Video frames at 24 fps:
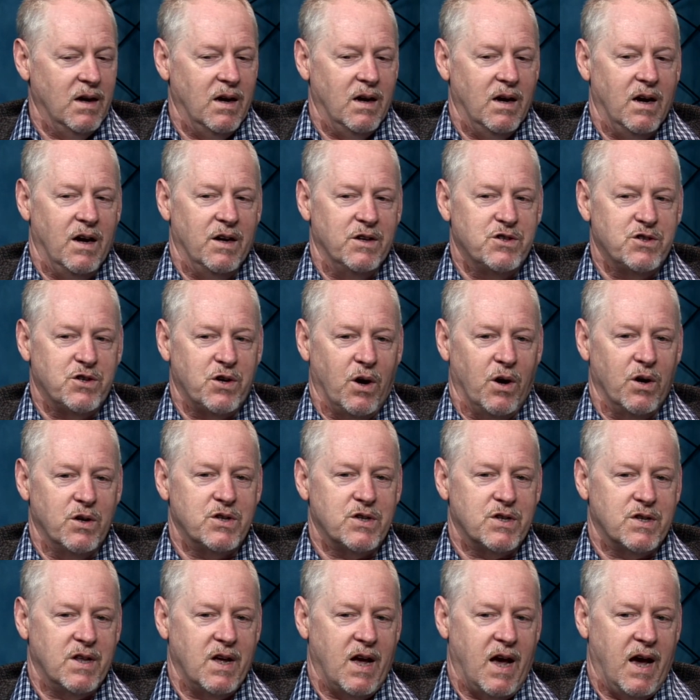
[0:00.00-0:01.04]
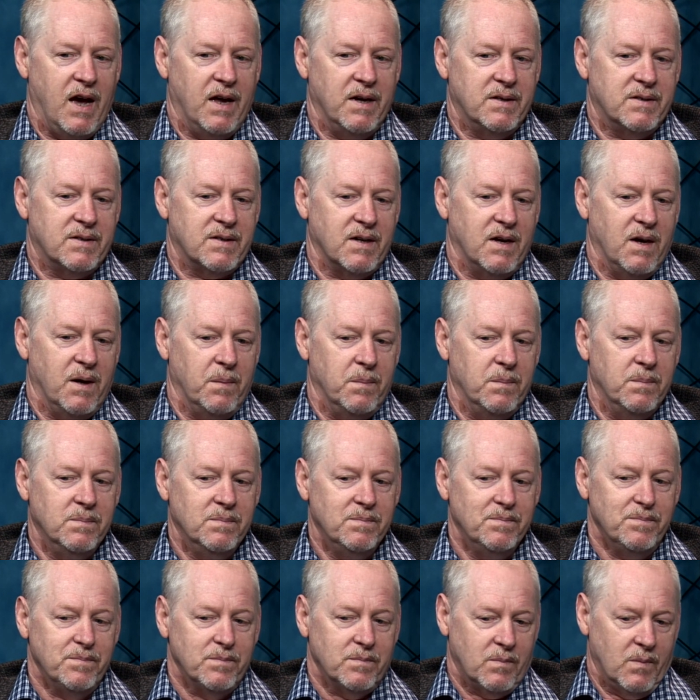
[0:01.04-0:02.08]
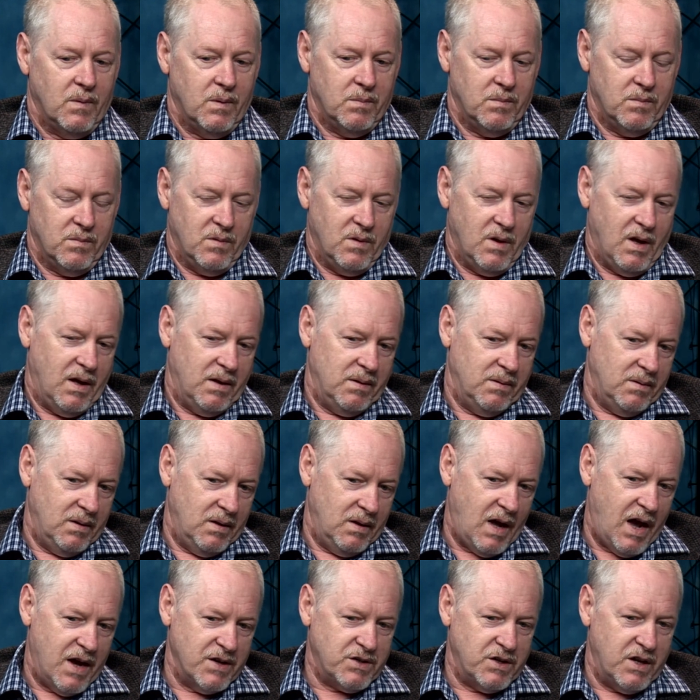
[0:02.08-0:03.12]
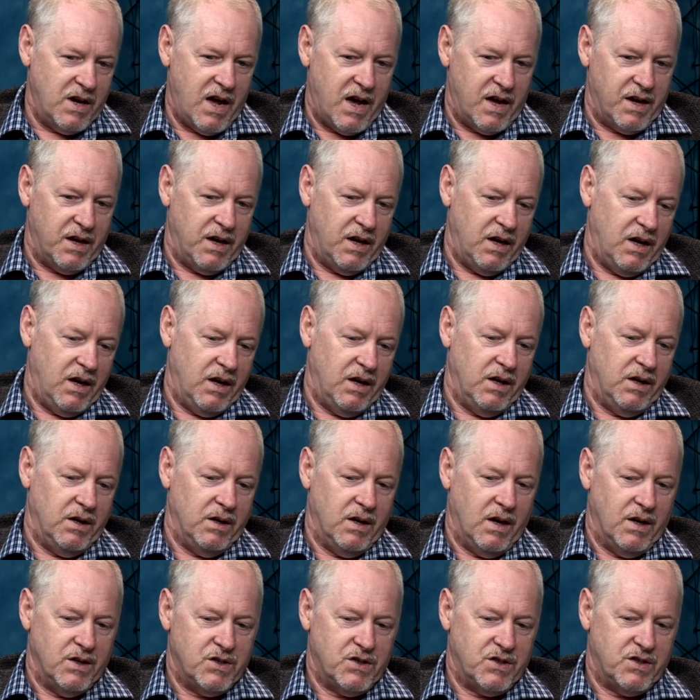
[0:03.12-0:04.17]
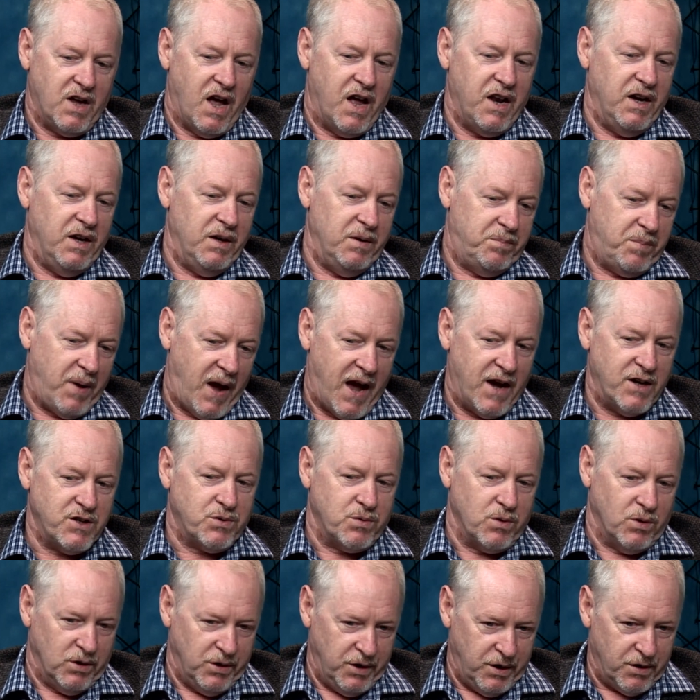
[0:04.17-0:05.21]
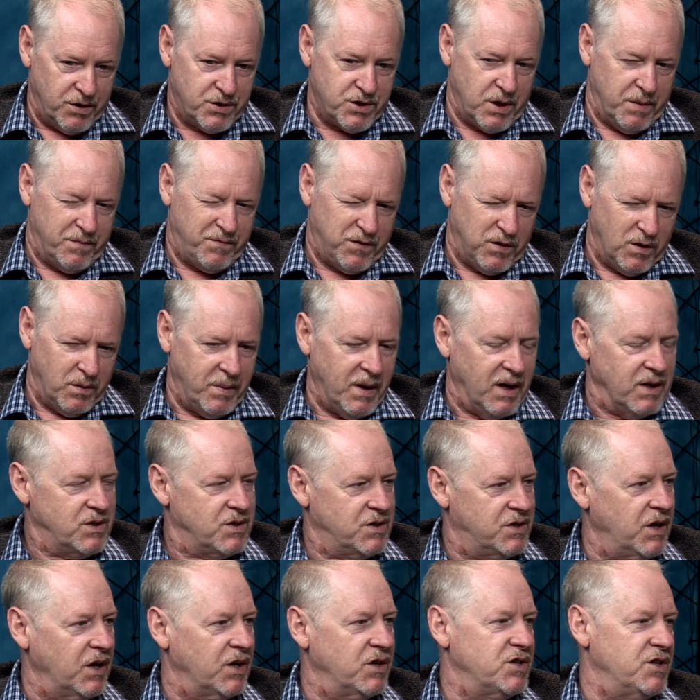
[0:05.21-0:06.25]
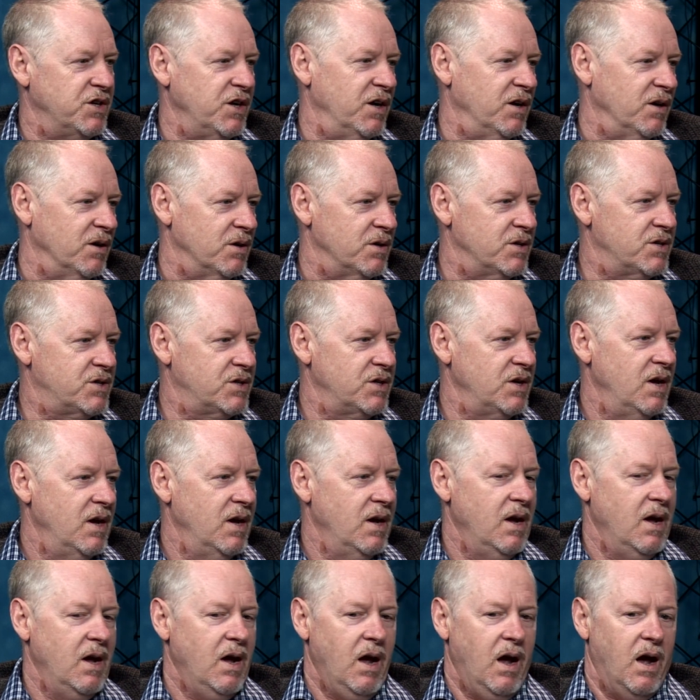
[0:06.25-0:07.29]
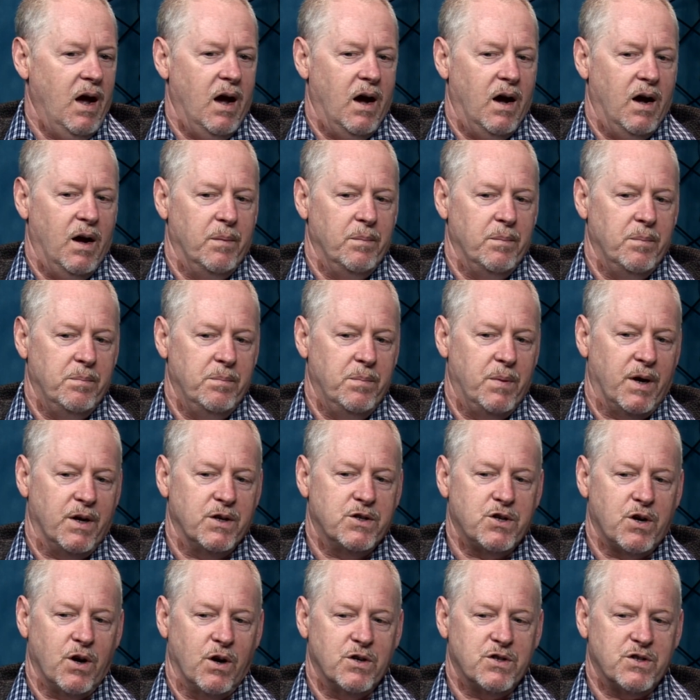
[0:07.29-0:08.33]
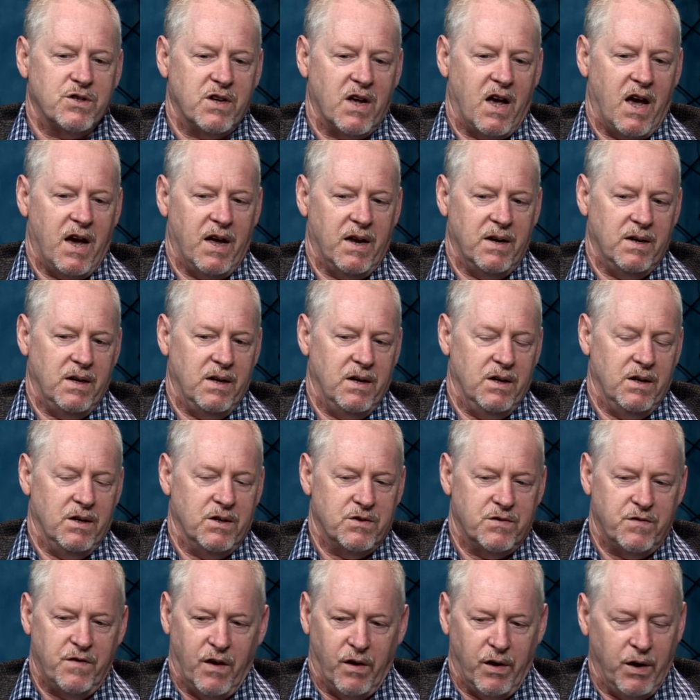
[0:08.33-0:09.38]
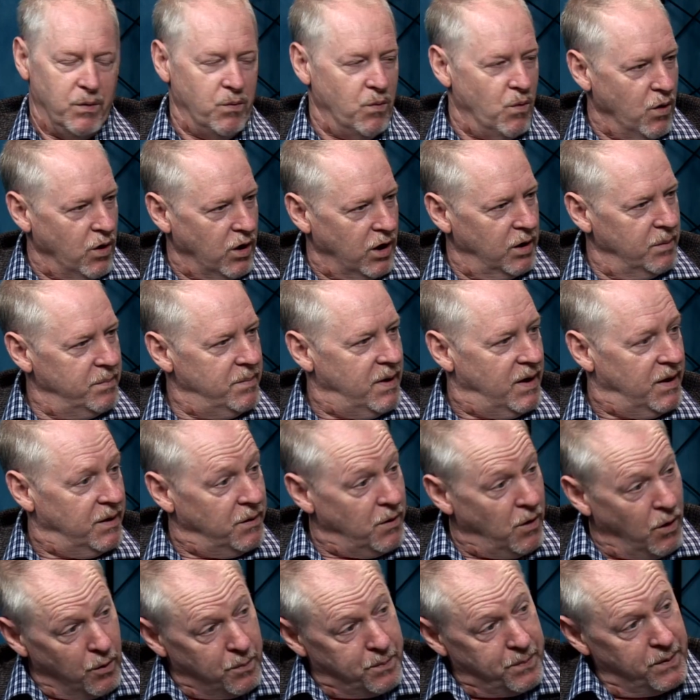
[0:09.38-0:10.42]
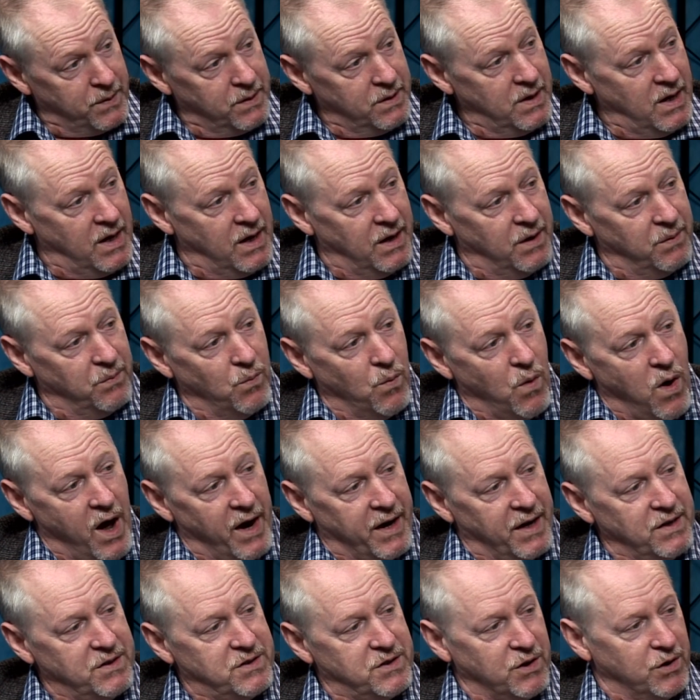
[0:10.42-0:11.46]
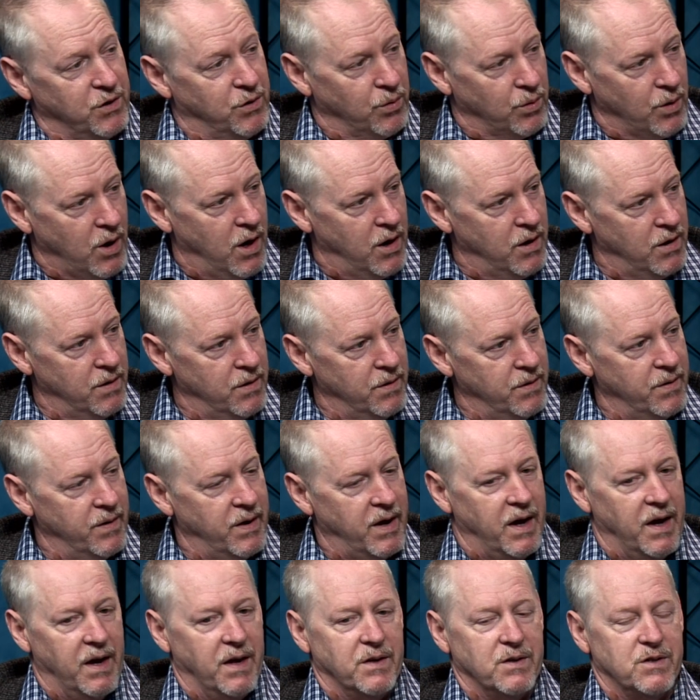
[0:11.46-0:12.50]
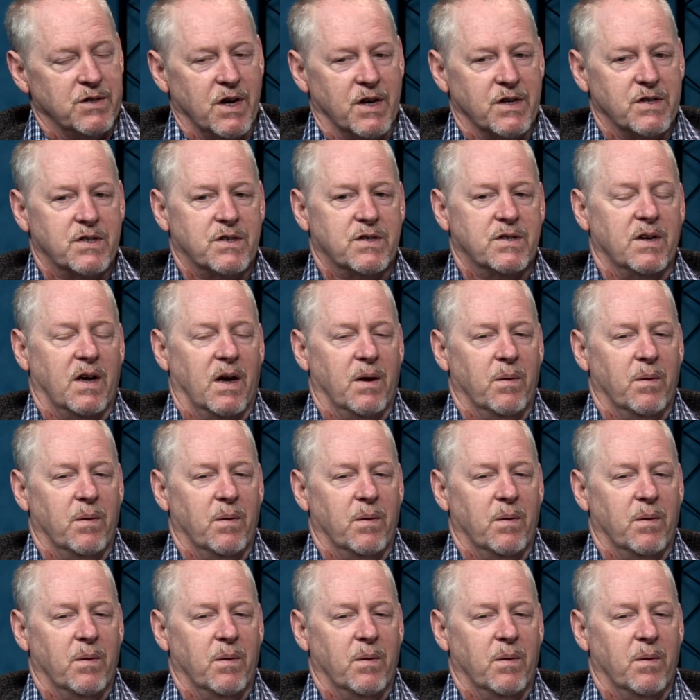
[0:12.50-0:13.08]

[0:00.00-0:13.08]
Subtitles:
A church that hasn't had a steady pastoral leadership for about 6 years, but a church that is very warm and open and wanting to grow and just